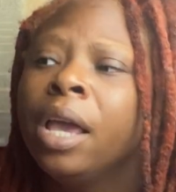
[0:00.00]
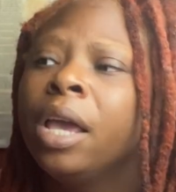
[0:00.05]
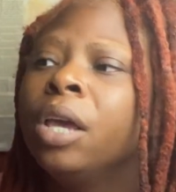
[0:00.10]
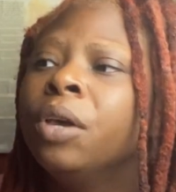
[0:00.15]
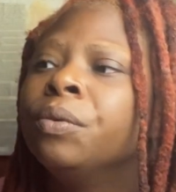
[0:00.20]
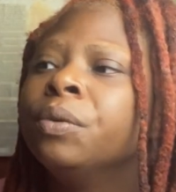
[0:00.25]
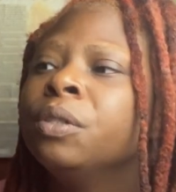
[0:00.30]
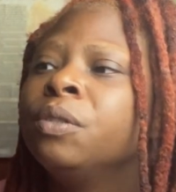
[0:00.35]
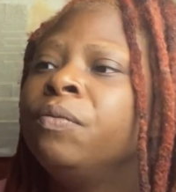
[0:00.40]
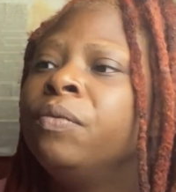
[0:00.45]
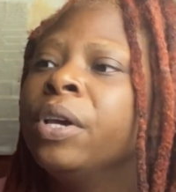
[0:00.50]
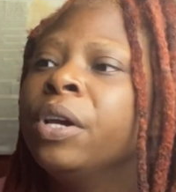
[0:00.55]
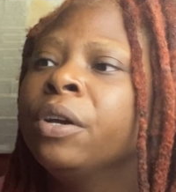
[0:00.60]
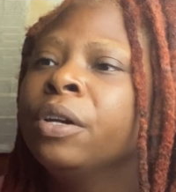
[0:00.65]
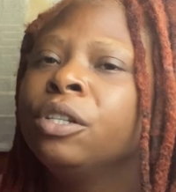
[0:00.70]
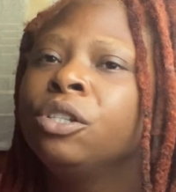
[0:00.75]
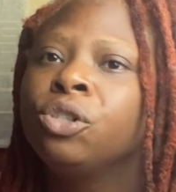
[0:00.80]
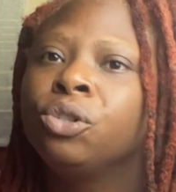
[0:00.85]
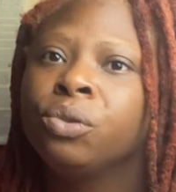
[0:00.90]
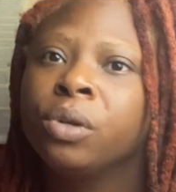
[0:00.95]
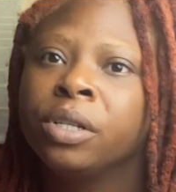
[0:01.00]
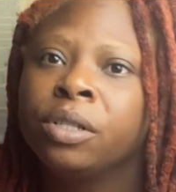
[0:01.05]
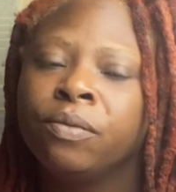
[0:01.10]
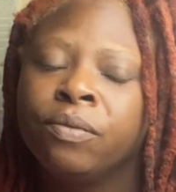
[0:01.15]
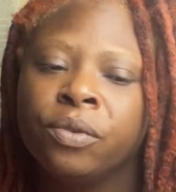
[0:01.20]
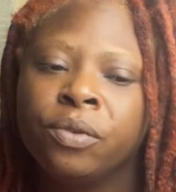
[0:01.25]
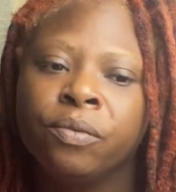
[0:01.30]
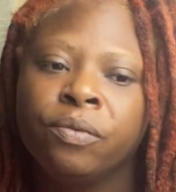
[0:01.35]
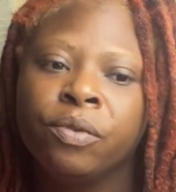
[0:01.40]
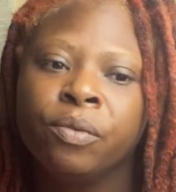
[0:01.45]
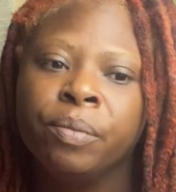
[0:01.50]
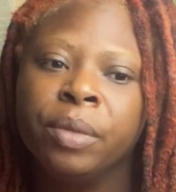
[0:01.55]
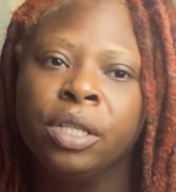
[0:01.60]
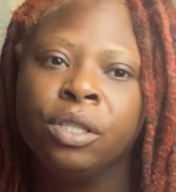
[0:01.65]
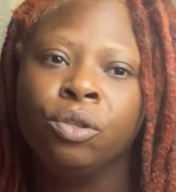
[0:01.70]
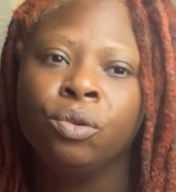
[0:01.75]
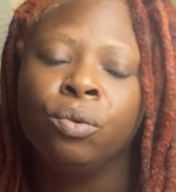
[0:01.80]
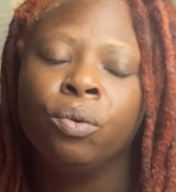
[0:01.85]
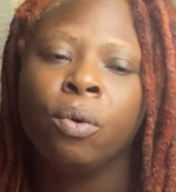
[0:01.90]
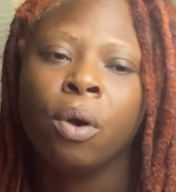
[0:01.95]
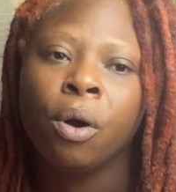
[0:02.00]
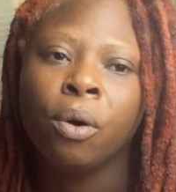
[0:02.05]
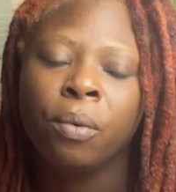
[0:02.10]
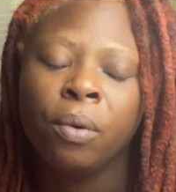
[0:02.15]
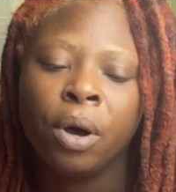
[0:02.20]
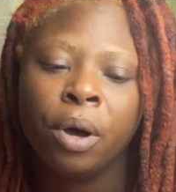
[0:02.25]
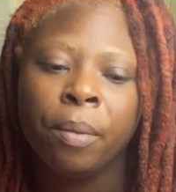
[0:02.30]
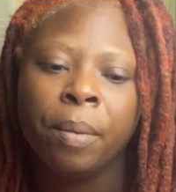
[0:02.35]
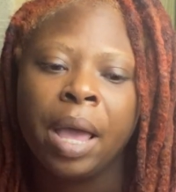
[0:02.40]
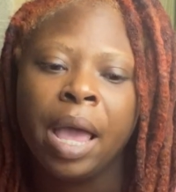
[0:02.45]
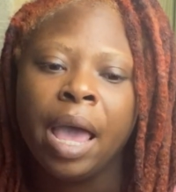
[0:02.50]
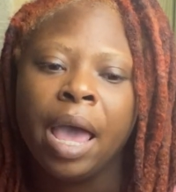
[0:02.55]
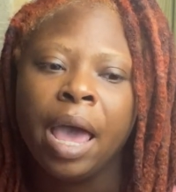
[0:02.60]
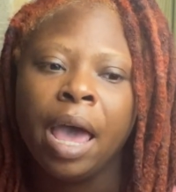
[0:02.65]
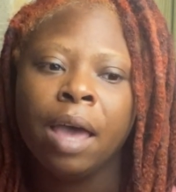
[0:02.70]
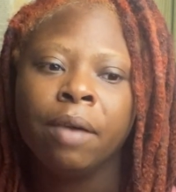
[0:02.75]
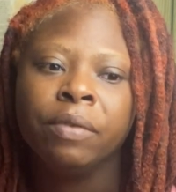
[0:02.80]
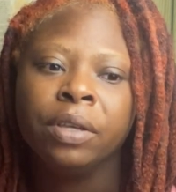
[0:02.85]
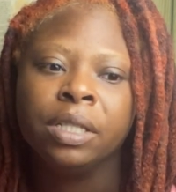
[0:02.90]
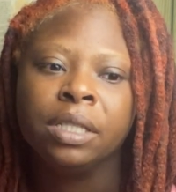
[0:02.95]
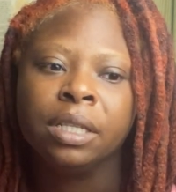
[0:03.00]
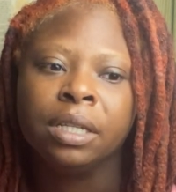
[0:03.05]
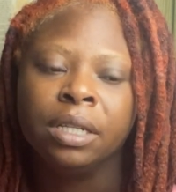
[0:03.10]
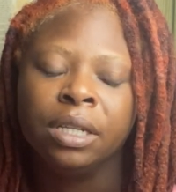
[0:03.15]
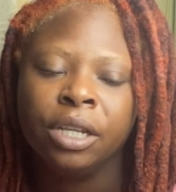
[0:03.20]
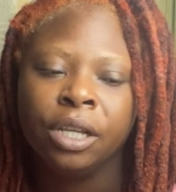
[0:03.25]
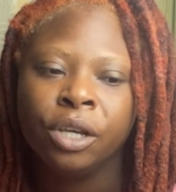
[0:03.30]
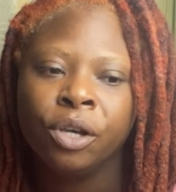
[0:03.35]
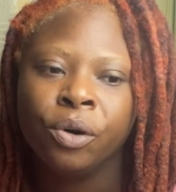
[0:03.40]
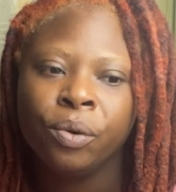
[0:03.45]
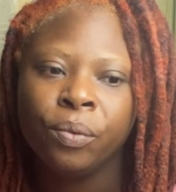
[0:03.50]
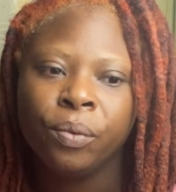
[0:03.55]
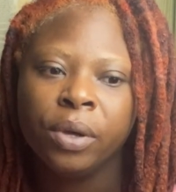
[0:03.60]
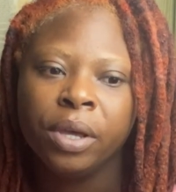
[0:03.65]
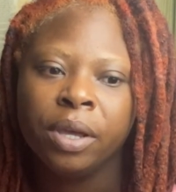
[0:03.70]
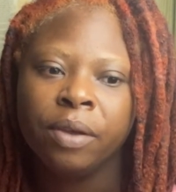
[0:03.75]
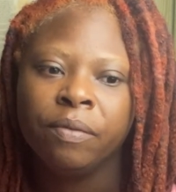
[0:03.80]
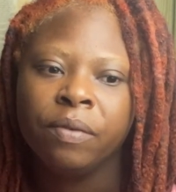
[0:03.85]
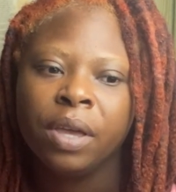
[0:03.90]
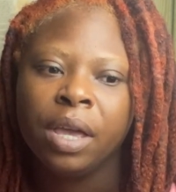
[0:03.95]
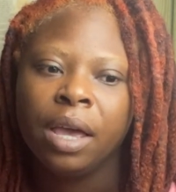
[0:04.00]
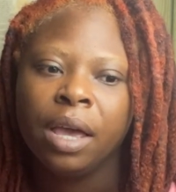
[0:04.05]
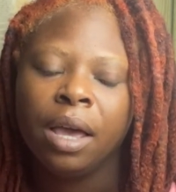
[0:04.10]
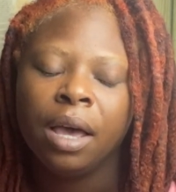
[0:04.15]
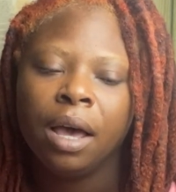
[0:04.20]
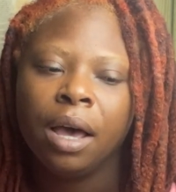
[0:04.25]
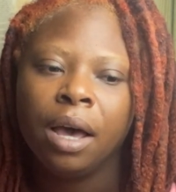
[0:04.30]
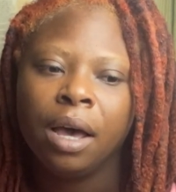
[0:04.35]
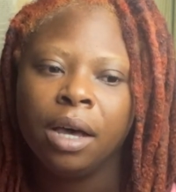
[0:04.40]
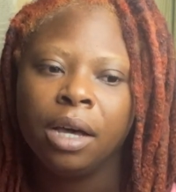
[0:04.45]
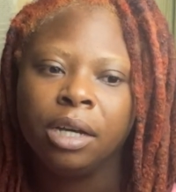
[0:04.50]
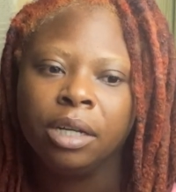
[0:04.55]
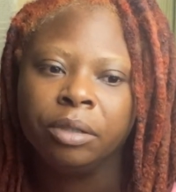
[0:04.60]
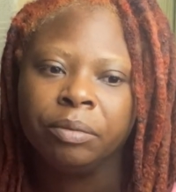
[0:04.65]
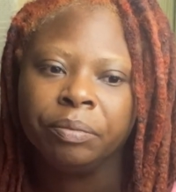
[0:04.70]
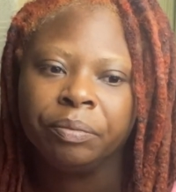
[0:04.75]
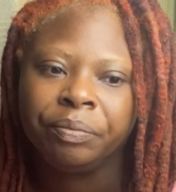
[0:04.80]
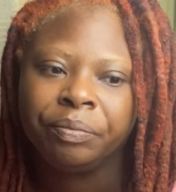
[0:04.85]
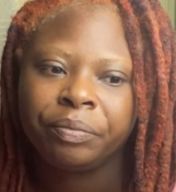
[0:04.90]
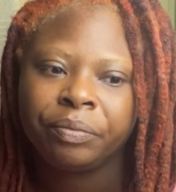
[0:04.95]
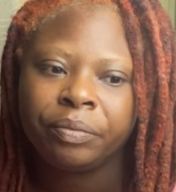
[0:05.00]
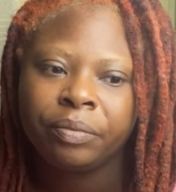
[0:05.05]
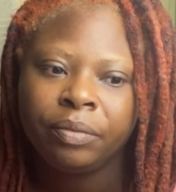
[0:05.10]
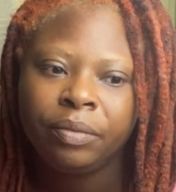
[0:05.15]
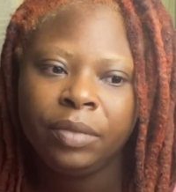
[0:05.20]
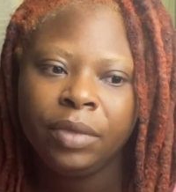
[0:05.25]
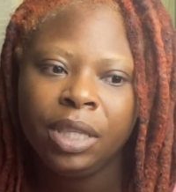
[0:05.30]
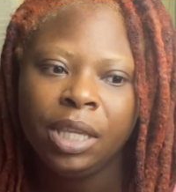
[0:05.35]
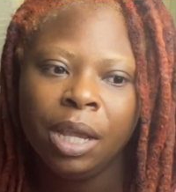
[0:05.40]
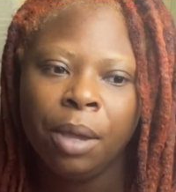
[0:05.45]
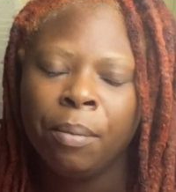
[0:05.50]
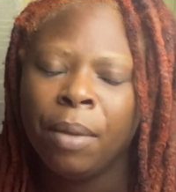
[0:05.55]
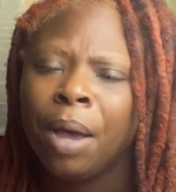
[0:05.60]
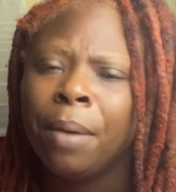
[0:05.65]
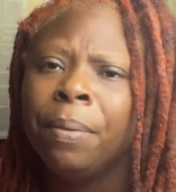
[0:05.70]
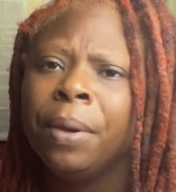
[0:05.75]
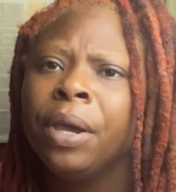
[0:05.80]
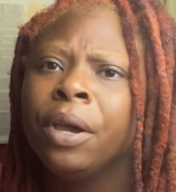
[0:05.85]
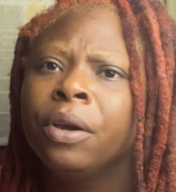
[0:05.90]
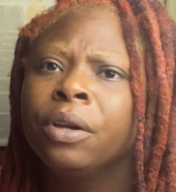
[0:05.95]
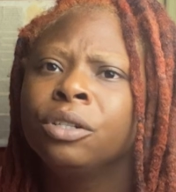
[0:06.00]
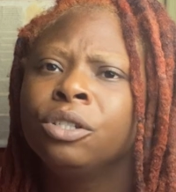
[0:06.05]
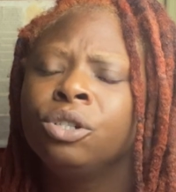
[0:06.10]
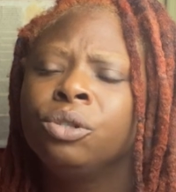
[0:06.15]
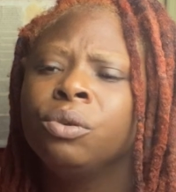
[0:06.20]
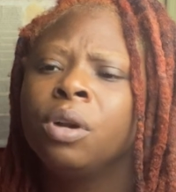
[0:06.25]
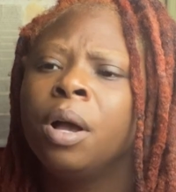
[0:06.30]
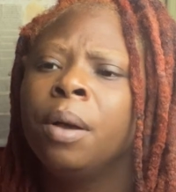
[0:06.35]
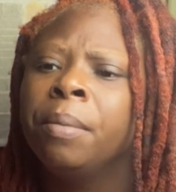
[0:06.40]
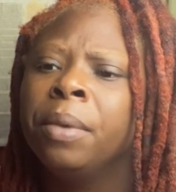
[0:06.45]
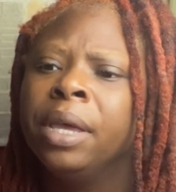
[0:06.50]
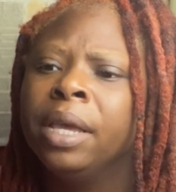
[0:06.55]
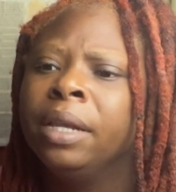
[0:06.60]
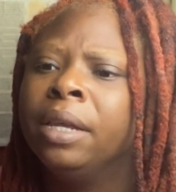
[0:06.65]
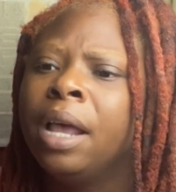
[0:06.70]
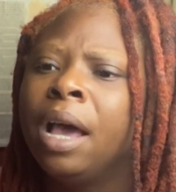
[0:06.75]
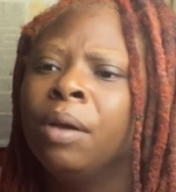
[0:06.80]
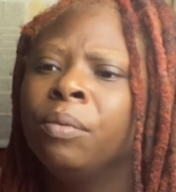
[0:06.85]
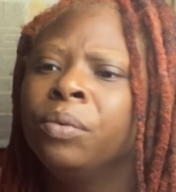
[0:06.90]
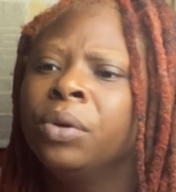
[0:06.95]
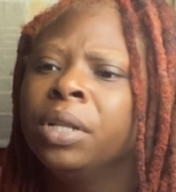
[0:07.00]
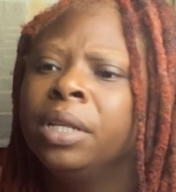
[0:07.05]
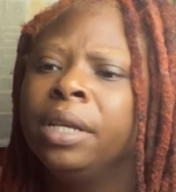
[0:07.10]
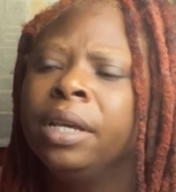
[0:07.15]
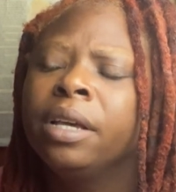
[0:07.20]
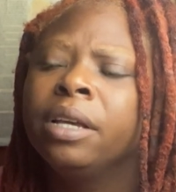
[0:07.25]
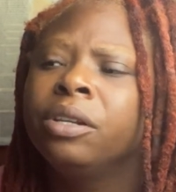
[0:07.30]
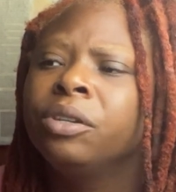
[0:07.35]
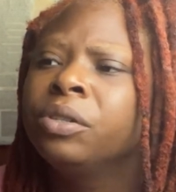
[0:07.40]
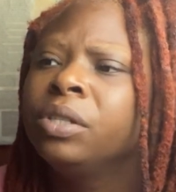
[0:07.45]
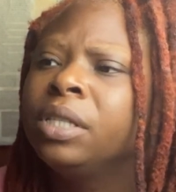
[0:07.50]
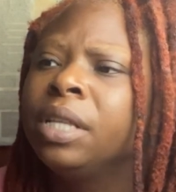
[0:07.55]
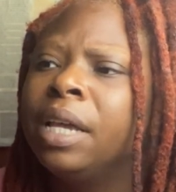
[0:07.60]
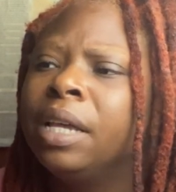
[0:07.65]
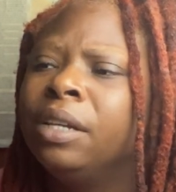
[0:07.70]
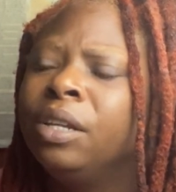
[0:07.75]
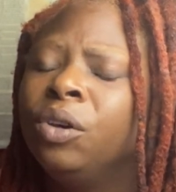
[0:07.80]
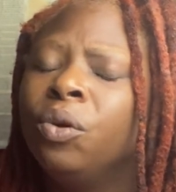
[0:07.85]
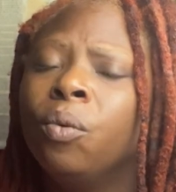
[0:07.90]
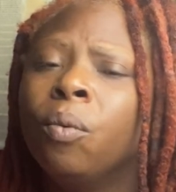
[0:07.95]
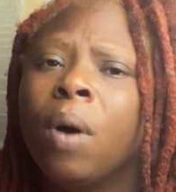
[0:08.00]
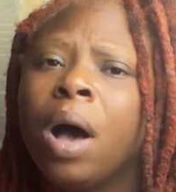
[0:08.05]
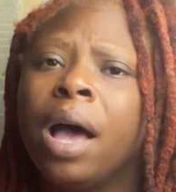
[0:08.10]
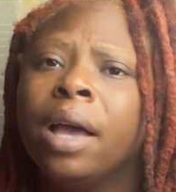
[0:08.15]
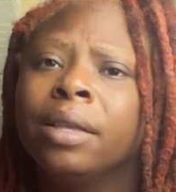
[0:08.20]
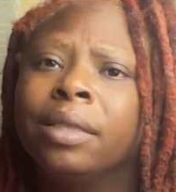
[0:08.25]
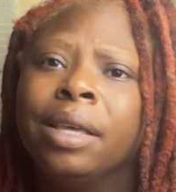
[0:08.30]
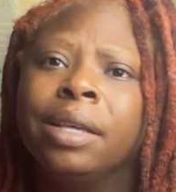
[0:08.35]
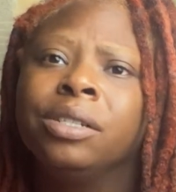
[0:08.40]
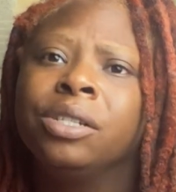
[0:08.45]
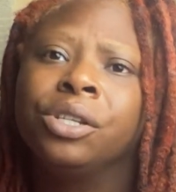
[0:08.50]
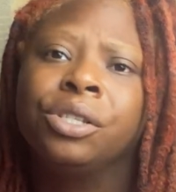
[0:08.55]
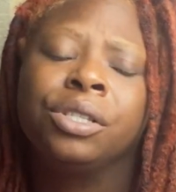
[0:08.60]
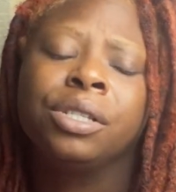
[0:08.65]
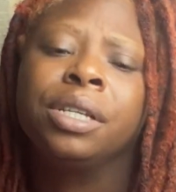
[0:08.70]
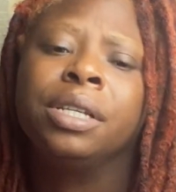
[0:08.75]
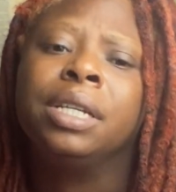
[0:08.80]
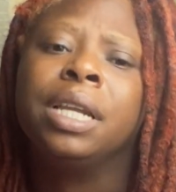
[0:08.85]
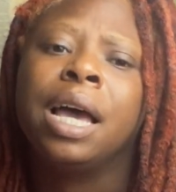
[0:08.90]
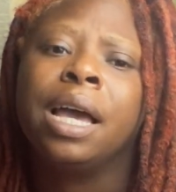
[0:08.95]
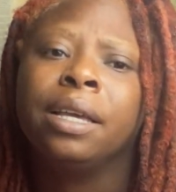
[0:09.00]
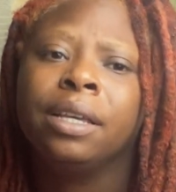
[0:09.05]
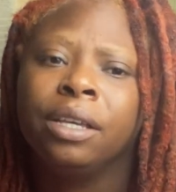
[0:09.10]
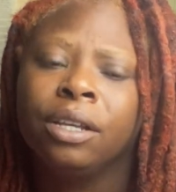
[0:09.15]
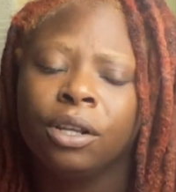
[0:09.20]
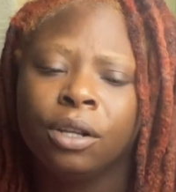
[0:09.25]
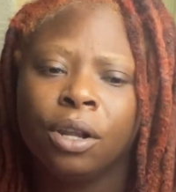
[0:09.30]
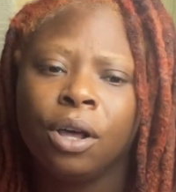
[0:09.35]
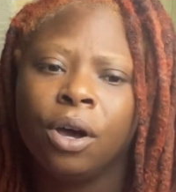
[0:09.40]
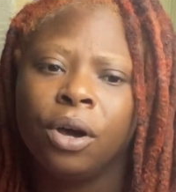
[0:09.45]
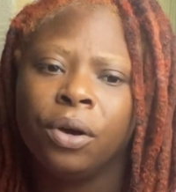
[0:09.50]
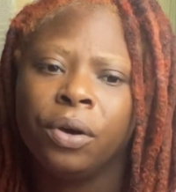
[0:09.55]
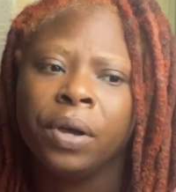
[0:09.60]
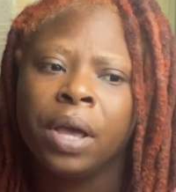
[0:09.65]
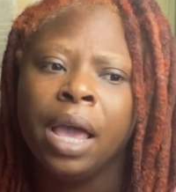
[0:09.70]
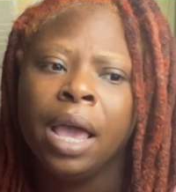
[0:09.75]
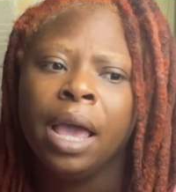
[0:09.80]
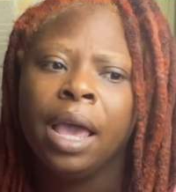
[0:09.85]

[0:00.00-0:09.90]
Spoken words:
It was very stressful for me to grow up having to deal with my parents' drama and not really understanding why they just could not get along.